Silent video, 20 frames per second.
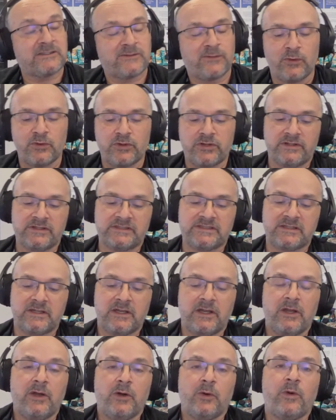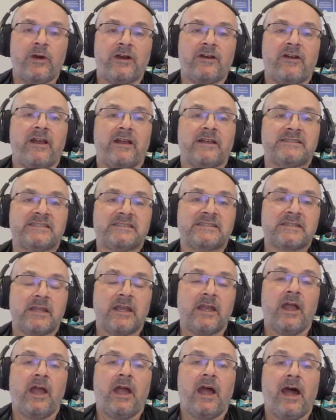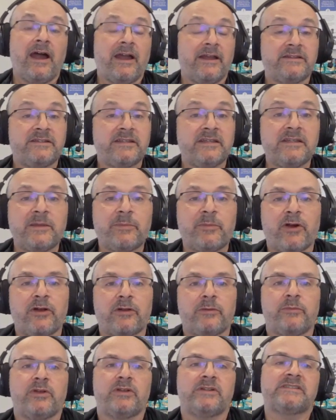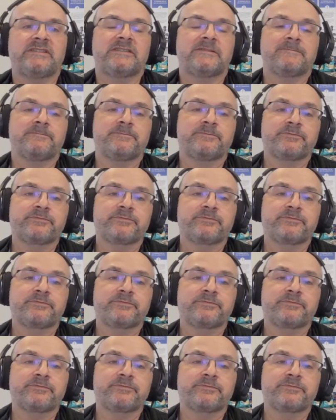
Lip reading: focus. Whereas IT departments,